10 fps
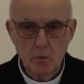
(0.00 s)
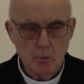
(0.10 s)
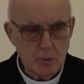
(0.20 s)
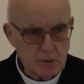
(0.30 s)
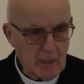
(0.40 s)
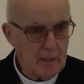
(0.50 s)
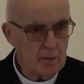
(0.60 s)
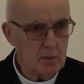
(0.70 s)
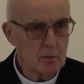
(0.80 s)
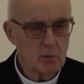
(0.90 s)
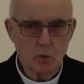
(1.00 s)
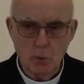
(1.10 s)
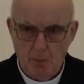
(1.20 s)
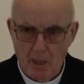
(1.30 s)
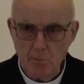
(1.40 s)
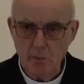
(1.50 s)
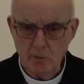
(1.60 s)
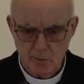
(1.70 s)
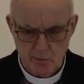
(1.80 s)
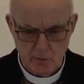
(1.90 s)
to the Ten
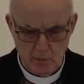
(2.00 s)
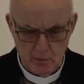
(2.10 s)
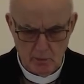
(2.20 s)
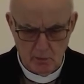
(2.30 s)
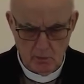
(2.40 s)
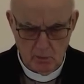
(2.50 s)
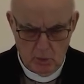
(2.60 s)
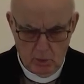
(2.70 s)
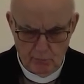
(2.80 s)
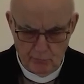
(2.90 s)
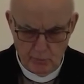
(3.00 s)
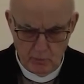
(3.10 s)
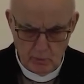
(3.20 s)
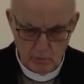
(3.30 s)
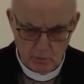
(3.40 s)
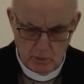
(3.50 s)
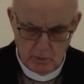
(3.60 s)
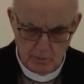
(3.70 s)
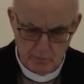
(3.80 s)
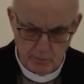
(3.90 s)
Commandments of
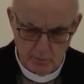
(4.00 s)
God.